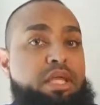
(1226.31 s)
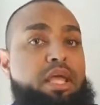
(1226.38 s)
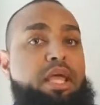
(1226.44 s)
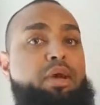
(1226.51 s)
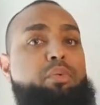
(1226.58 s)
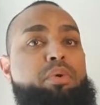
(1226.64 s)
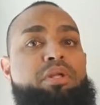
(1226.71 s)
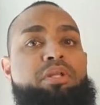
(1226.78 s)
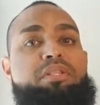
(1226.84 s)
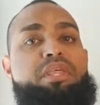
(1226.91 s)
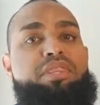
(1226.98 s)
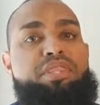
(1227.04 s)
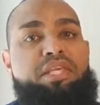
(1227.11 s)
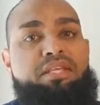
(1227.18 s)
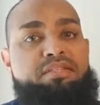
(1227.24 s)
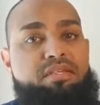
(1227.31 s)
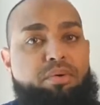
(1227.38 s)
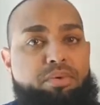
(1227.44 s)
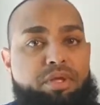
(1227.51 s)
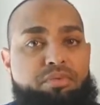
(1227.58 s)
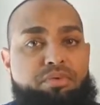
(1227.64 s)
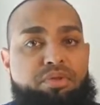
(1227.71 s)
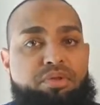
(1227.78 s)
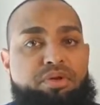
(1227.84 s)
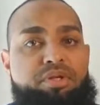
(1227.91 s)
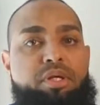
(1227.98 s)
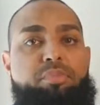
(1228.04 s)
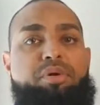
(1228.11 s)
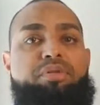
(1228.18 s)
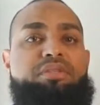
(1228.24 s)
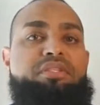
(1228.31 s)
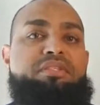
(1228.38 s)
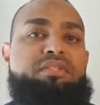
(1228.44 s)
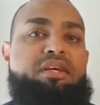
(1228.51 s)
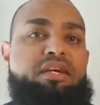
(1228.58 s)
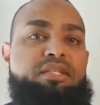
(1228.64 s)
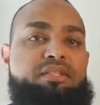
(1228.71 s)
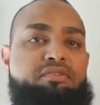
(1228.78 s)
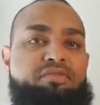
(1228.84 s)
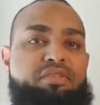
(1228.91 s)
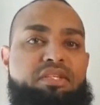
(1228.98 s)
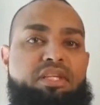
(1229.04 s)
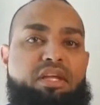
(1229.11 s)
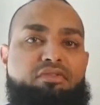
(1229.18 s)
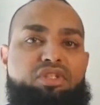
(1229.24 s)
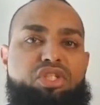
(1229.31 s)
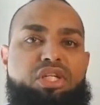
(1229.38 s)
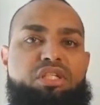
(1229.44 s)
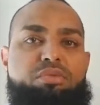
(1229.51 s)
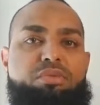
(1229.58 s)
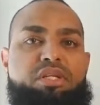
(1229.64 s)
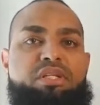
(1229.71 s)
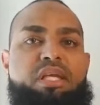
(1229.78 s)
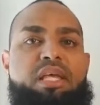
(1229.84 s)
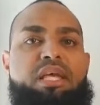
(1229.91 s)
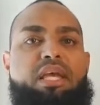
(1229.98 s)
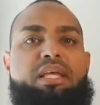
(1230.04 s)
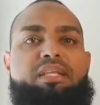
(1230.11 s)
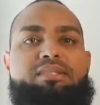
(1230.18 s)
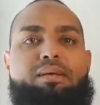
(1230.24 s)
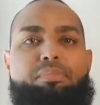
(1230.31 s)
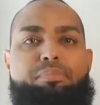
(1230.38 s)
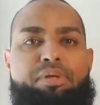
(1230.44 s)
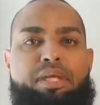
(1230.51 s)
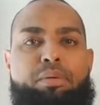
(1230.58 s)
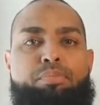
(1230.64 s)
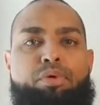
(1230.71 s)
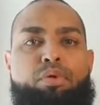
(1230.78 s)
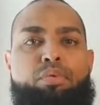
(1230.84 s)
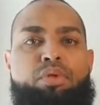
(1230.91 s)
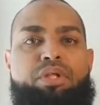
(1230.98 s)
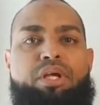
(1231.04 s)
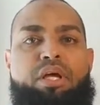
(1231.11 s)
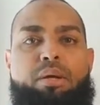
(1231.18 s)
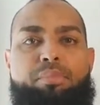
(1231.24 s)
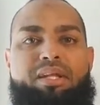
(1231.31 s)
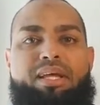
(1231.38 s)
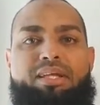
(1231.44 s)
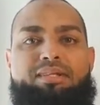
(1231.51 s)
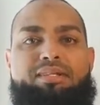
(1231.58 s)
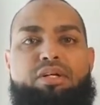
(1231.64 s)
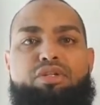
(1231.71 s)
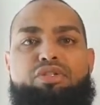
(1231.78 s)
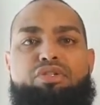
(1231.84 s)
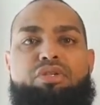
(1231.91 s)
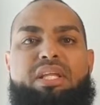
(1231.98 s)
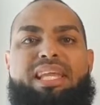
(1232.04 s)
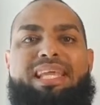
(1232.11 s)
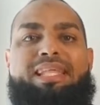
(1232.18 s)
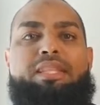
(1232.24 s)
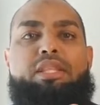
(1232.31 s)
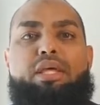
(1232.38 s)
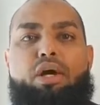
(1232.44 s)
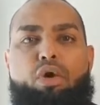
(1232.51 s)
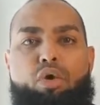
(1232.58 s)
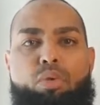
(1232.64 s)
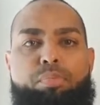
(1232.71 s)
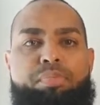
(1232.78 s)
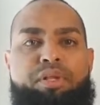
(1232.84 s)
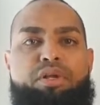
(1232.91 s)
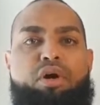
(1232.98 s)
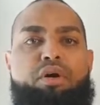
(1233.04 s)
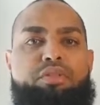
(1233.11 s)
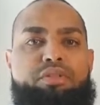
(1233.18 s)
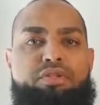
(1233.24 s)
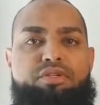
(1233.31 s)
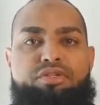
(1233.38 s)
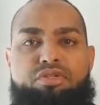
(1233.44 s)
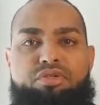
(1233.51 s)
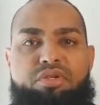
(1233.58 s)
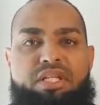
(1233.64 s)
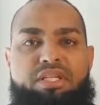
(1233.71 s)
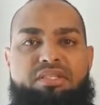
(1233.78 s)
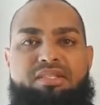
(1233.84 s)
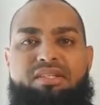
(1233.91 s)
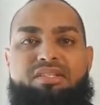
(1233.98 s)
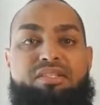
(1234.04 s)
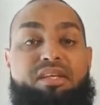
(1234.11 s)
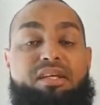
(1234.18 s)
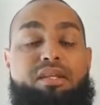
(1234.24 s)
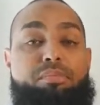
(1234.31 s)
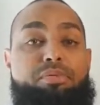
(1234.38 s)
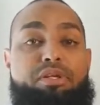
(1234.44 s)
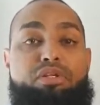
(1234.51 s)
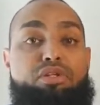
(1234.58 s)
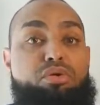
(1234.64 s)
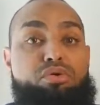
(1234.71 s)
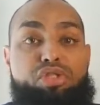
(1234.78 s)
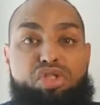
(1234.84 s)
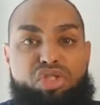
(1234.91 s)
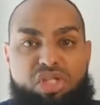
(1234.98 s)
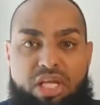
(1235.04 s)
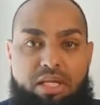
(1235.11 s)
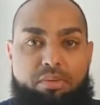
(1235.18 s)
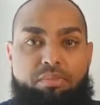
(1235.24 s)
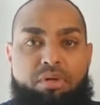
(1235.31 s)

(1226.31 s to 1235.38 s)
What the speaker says: And one of the things that we learn about the signs of the Day of Judgment is that people will commit adultery in the open on the streets. There's going to be no shame.